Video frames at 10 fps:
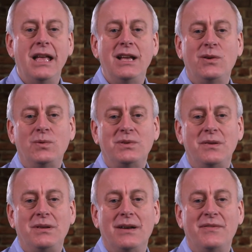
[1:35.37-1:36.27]
It also
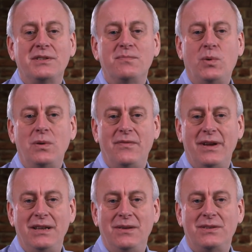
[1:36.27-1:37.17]
covers smaller
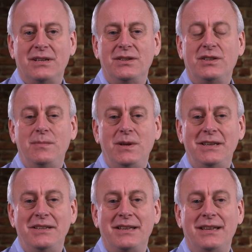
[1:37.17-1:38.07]
venues such as
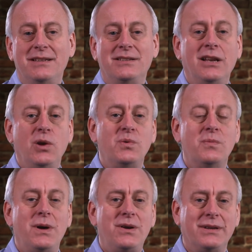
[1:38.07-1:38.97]
community centres and local
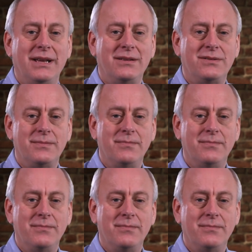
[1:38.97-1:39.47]
markets.